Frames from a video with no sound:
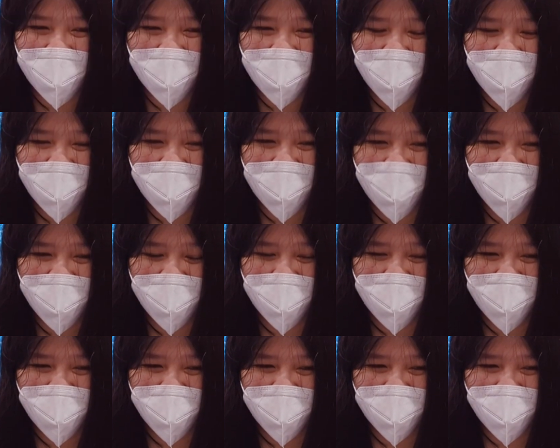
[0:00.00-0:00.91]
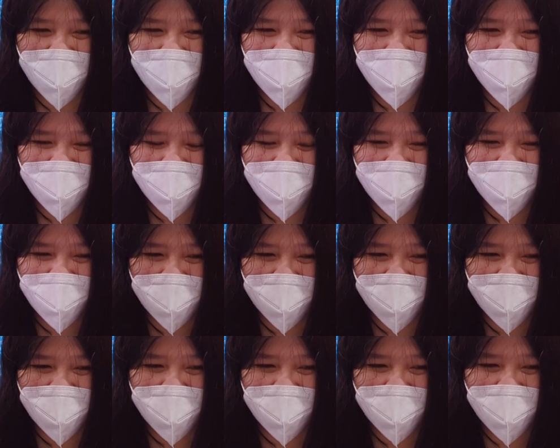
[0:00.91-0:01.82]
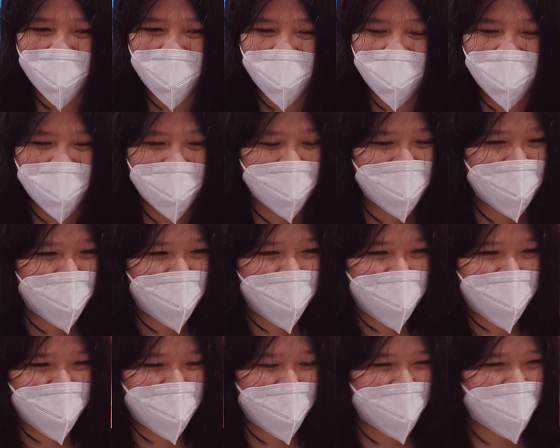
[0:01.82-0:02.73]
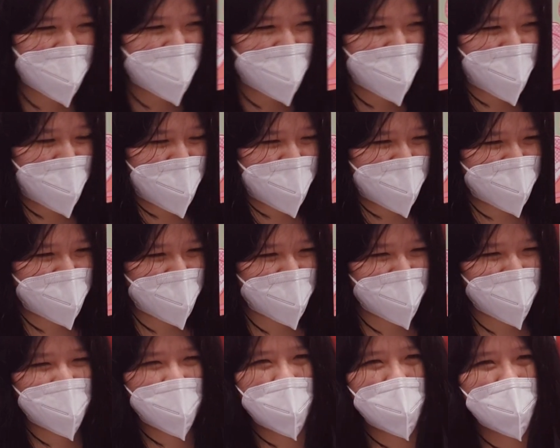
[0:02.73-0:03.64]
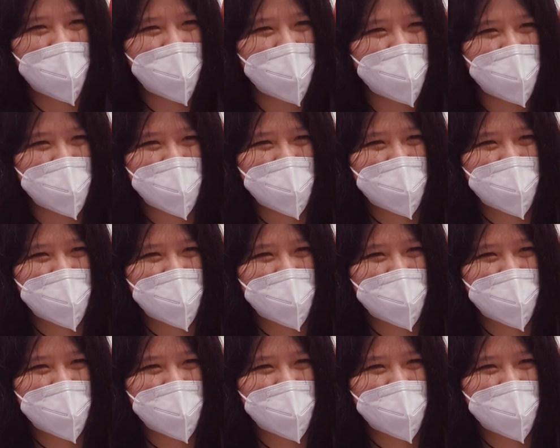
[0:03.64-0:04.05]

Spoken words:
Nobody speaks.